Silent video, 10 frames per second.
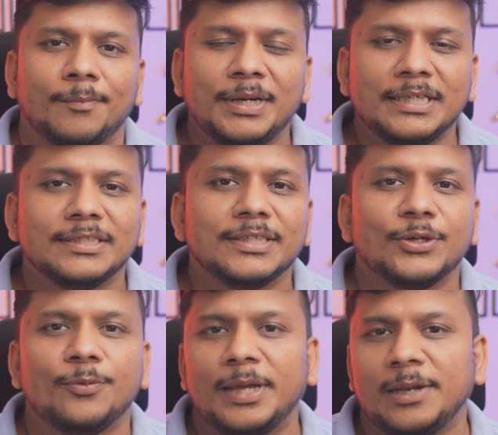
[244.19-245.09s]
PTC
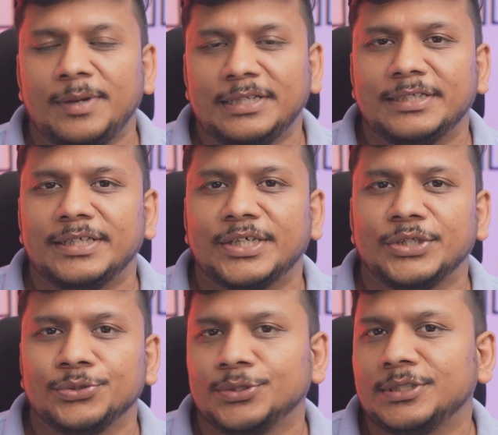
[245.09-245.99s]
Creo parametric
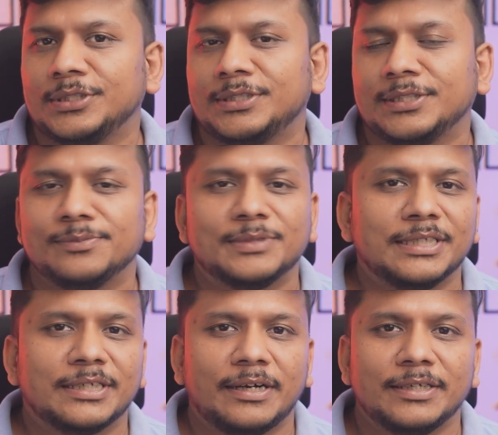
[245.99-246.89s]
user terms
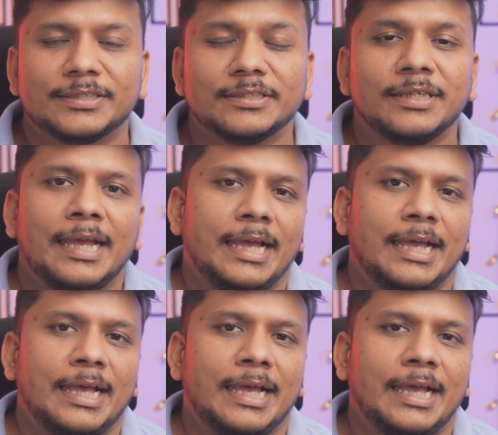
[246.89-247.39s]
and condition,